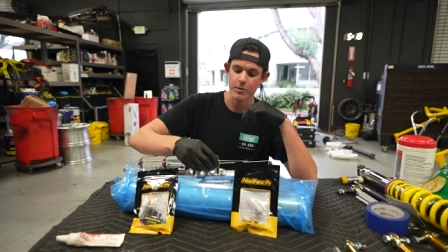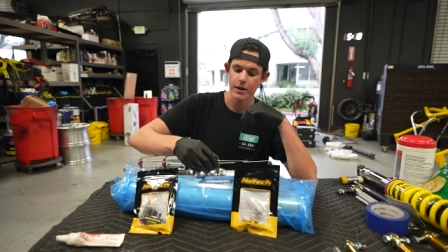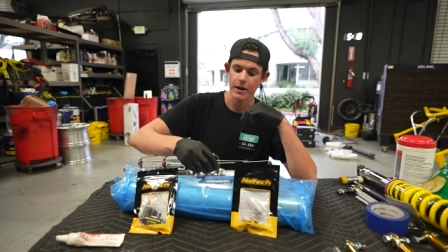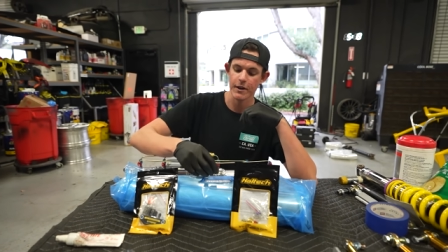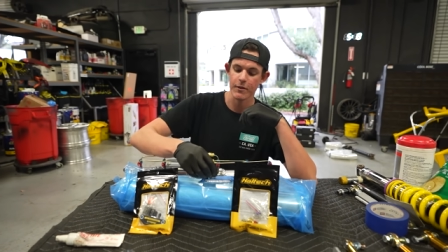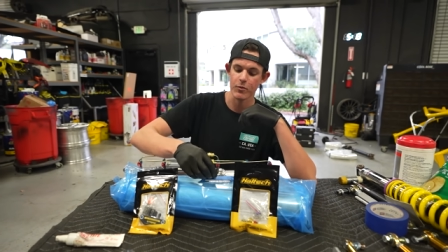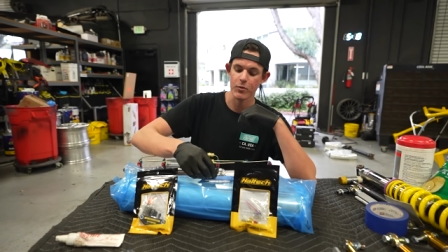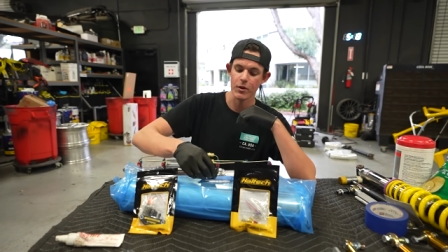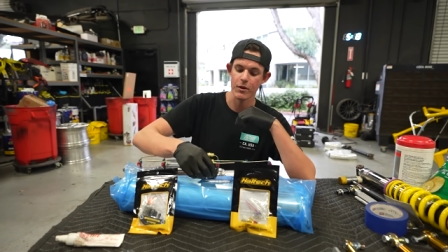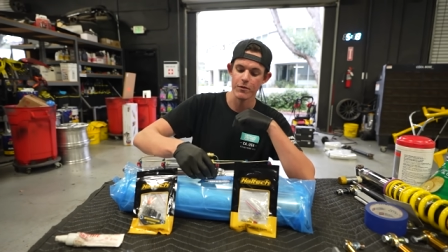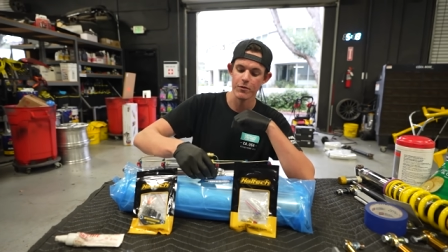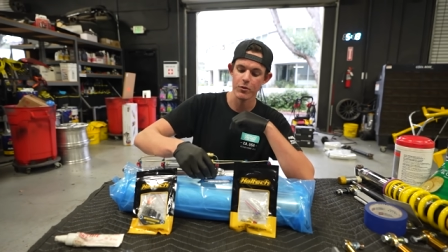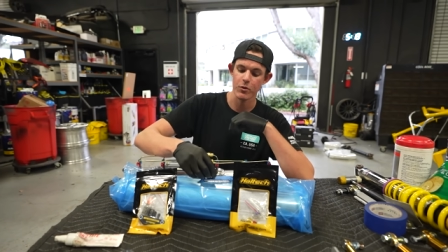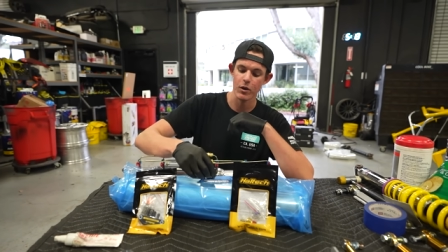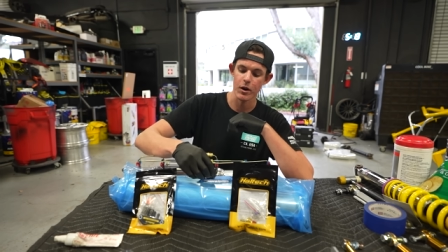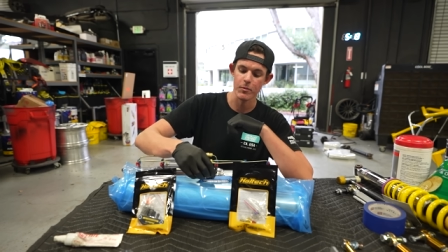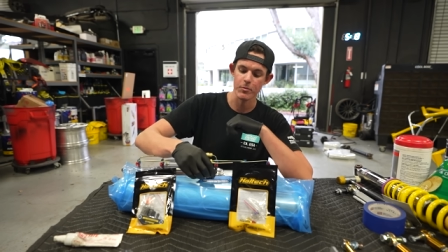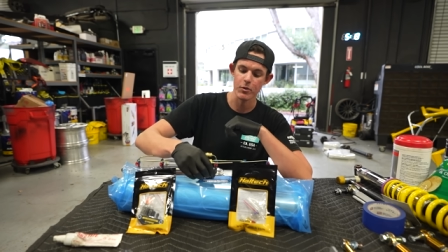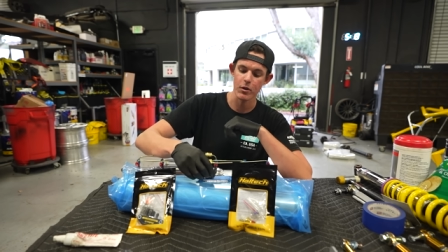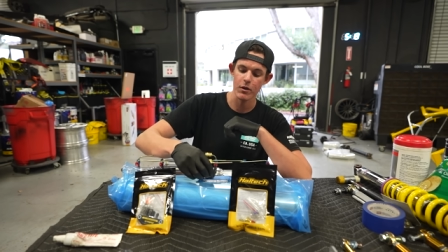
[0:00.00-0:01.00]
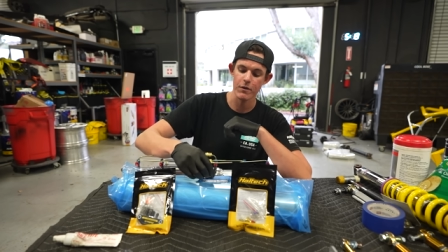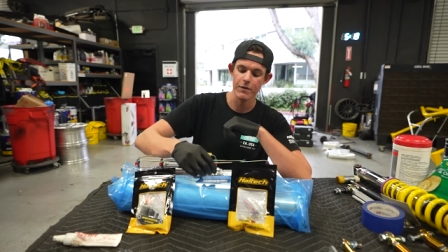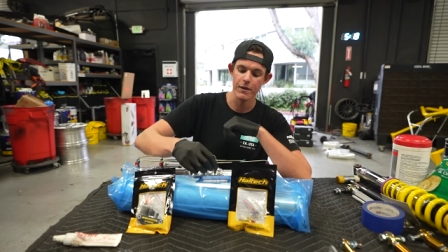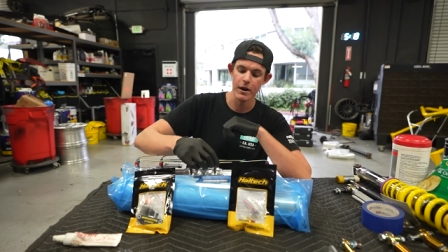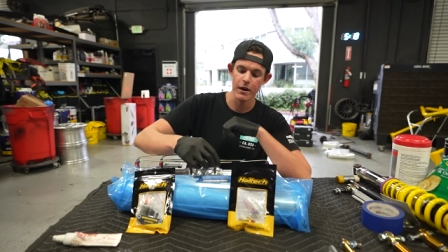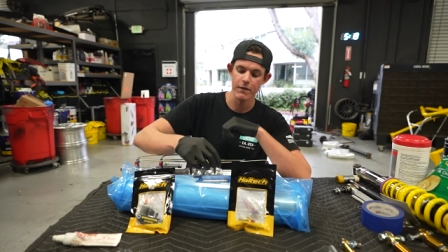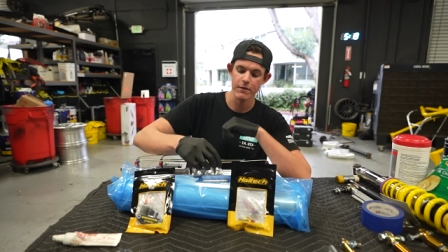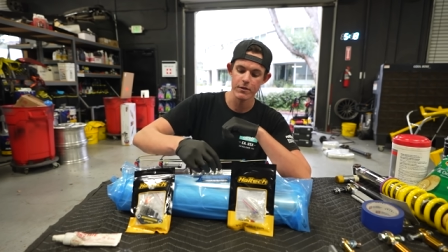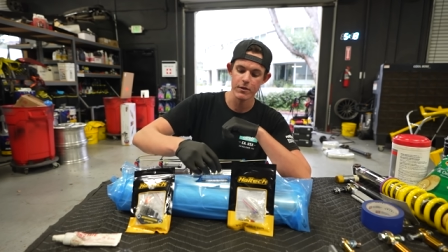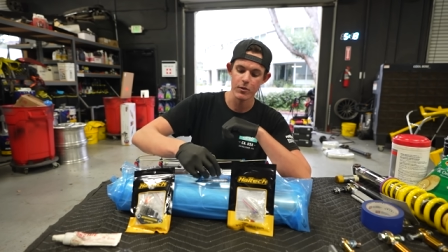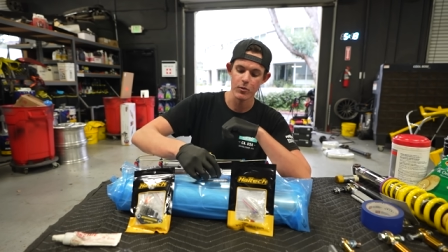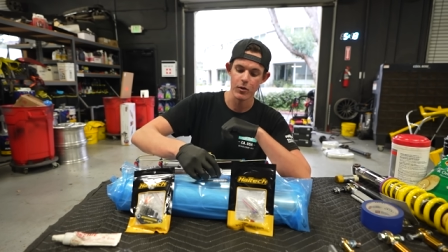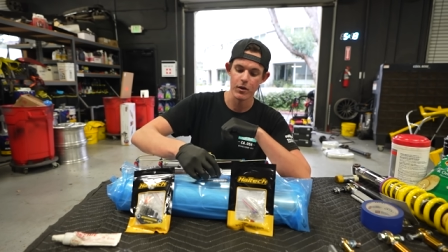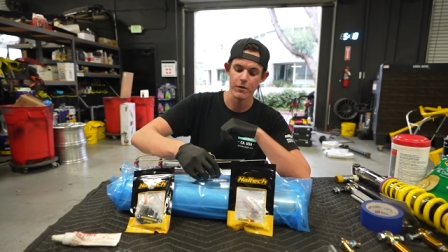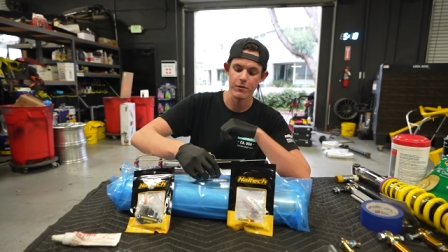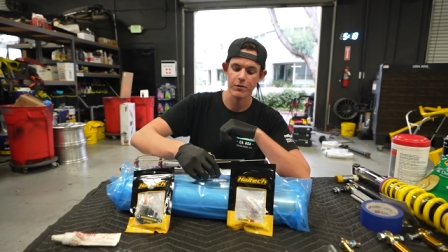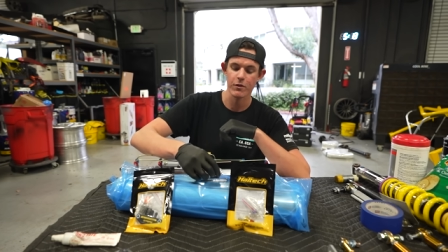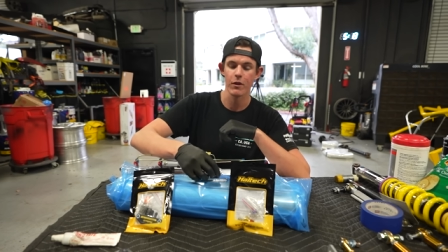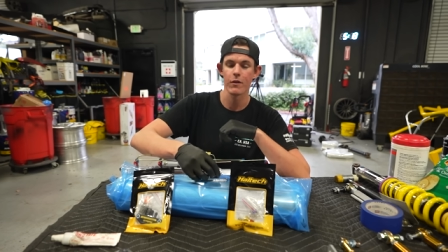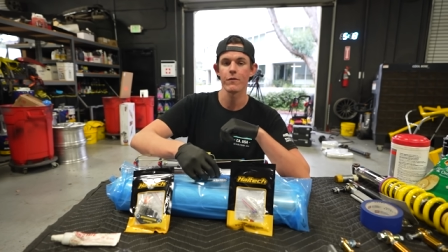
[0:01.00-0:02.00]
We're gonna have one for our blow-off valve,
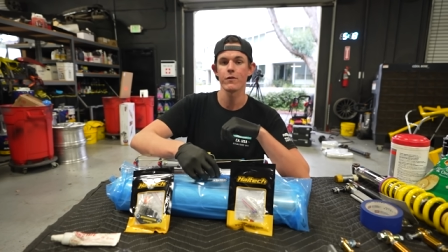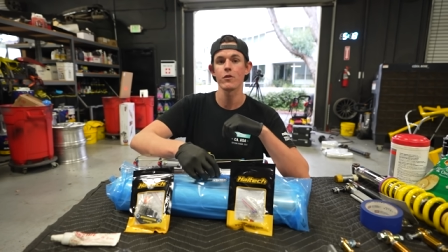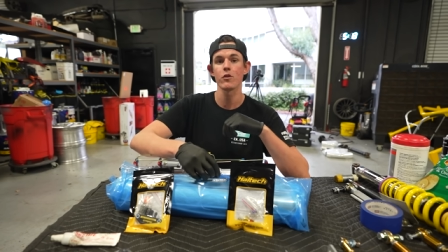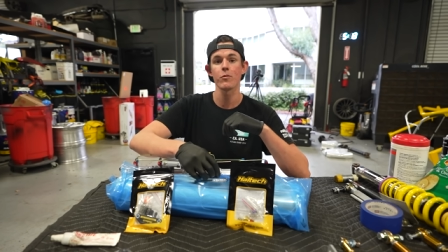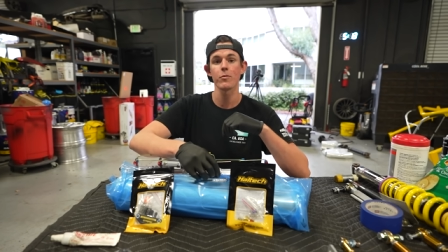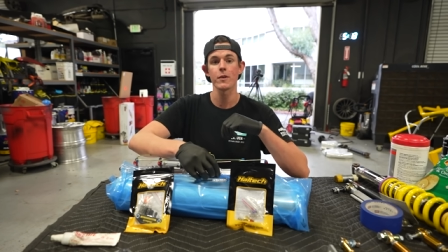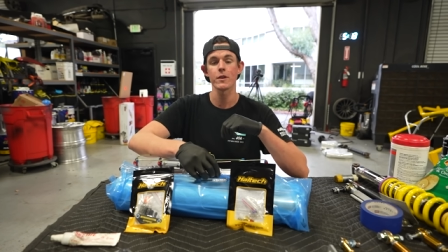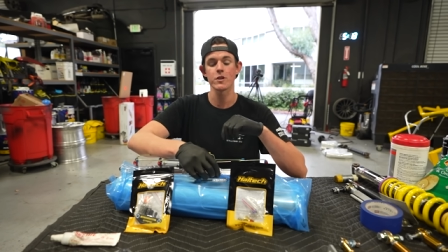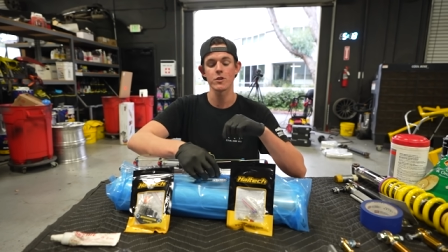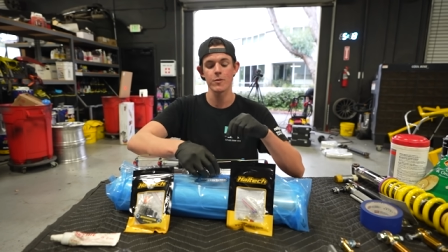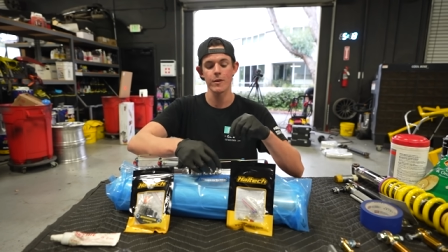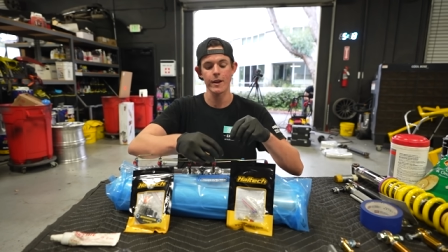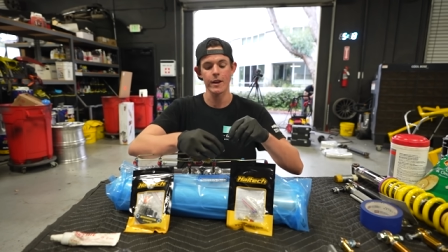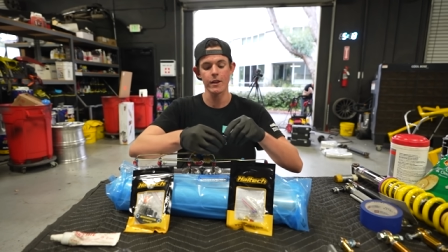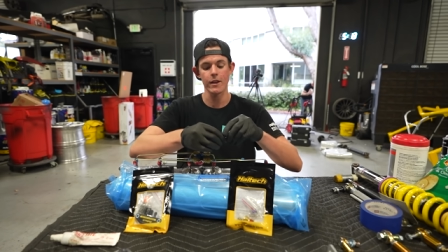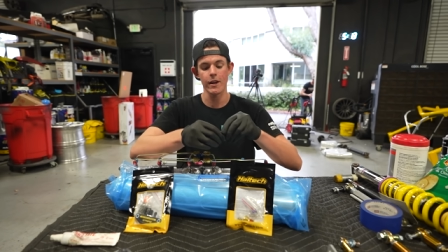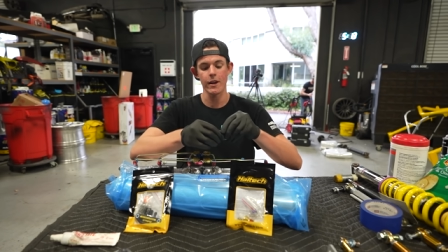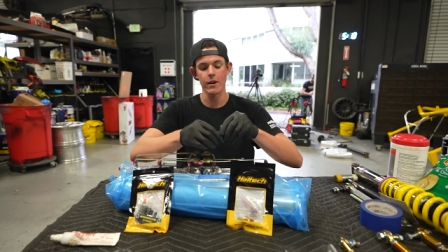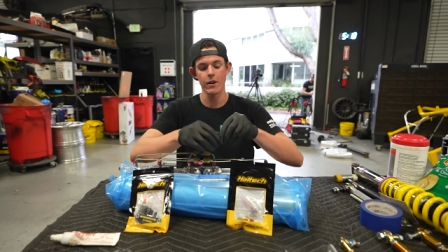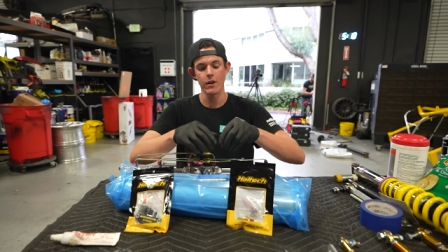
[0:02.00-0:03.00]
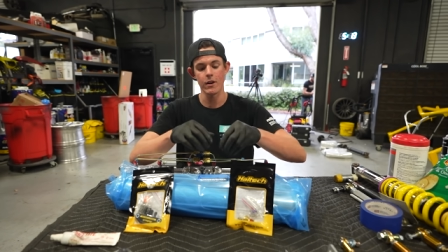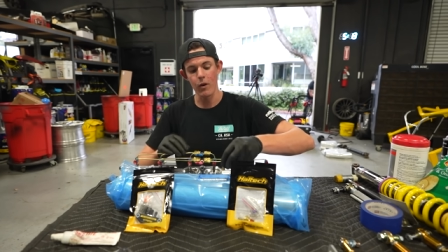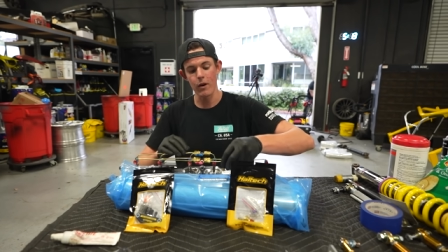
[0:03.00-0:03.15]
one for our fuel pressure regulator,